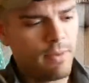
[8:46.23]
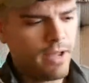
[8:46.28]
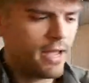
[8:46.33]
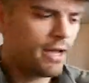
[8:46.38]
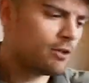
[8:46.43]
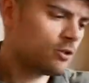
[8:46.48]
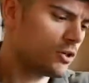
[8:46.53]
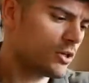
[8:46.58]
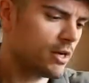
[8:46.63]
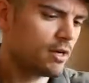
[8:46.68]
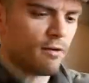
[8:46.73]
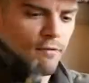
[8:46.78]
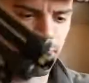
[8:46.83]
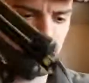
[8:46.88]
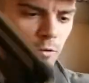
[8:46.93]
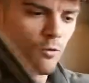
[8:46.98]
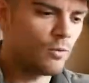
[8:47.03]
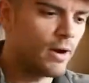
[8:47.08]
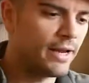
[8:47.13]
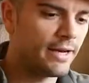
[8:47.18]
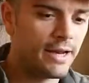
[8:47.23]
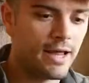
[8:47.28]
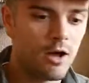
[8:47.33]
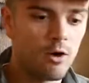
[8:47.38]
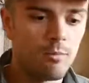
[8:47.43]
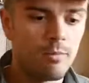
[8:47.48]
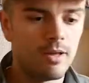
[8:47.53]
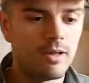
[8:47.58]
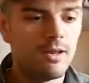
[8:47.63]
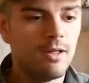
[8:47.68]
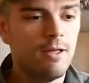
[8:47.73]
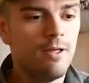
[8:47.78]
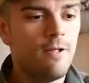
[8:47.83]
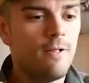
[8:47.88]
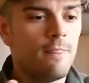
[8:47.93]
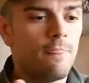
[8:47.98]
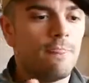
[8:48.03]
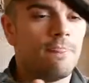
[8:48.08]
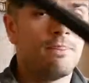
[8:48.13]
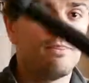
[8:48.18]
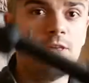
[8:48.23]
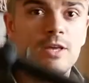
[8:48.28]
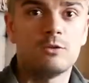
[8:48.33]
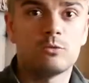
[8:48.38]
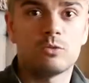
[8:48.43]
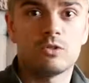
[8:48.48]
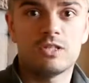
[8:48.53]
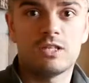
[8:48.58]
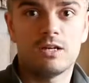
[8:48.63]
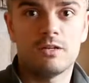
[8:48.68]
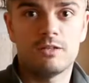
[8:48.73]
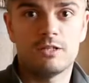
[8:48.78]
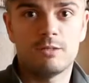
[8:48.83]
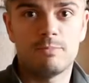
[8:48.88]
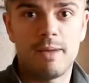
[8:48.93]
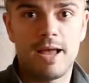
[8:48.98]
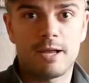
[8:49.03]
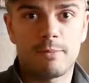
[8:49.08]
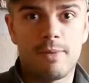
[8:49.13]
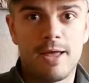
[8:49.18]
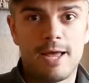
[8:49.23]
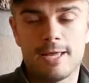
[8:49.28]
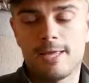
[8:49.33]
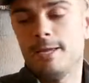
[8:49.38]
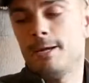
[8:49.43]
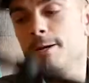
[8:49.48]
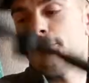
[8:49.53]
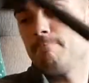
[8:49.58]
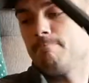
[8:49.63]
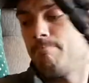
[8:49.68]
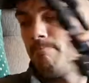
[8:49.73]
My hands are kind of full right now, but these will sit on this backpack here.